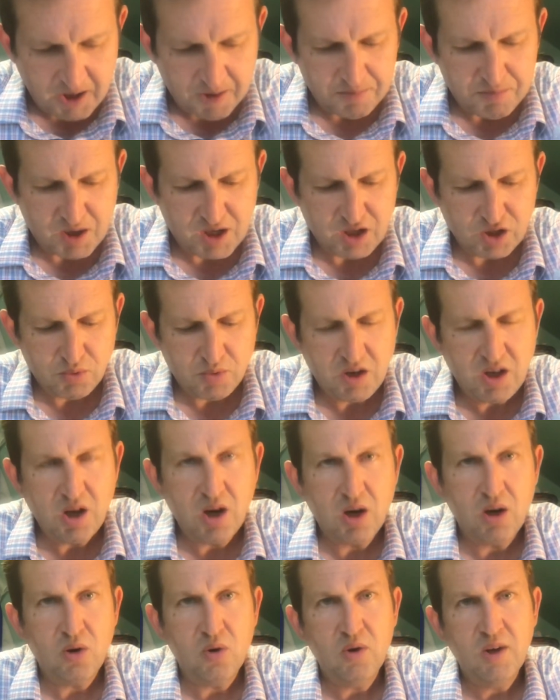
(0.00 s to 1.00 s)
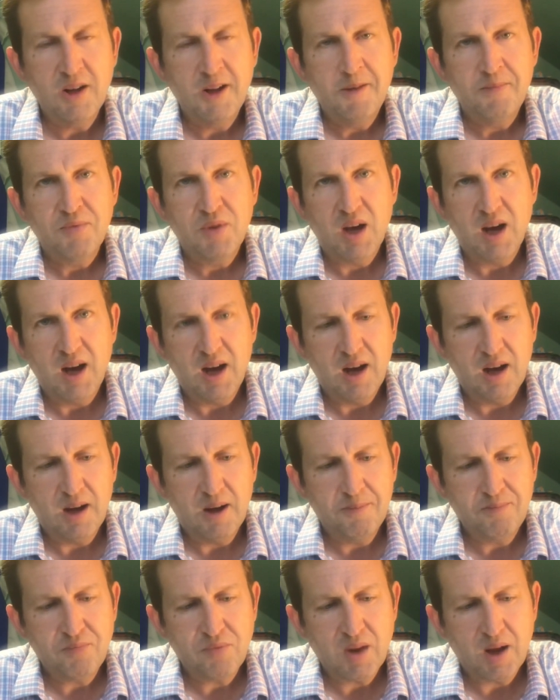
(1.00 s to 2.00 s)
because we know uh,
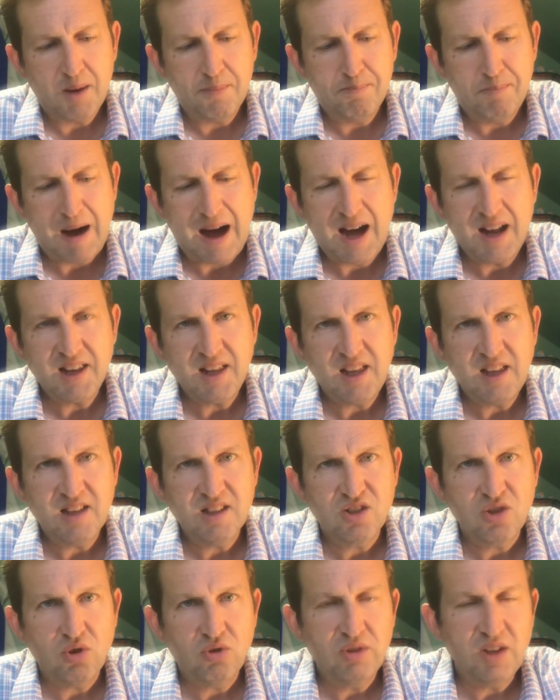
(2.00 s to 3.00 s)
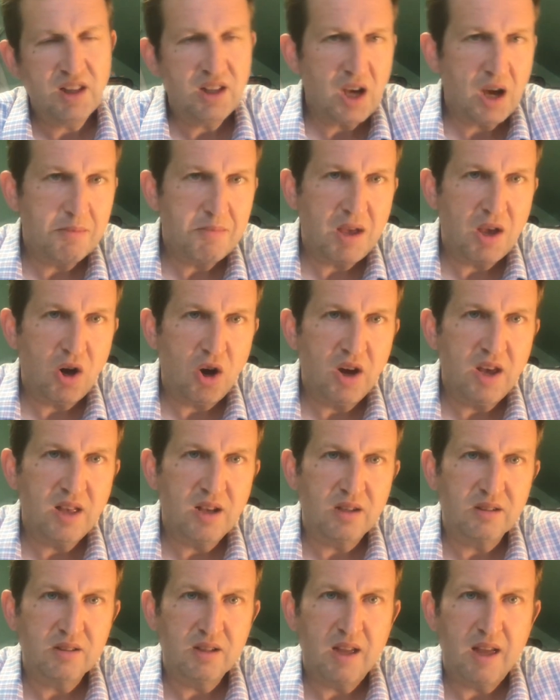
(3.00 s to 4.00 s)
a body is only tame
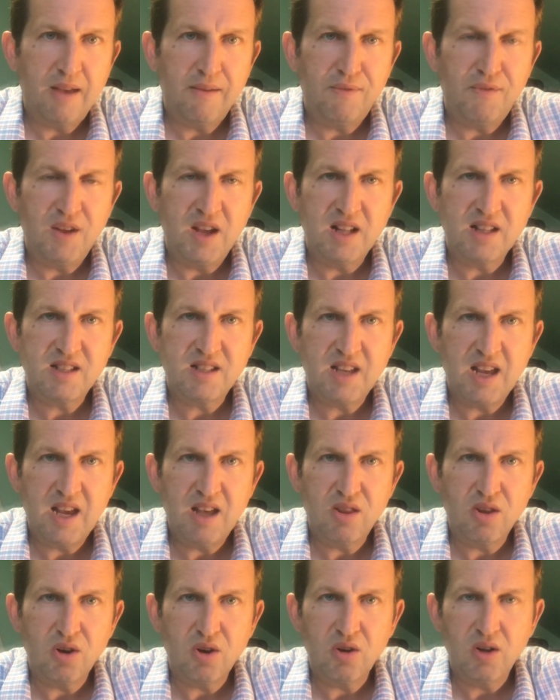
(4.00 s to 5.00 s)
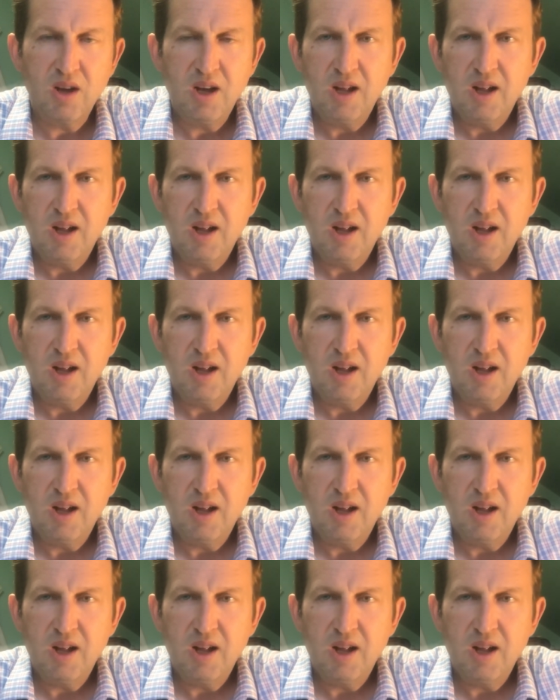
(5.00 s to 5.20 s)
oil if it's either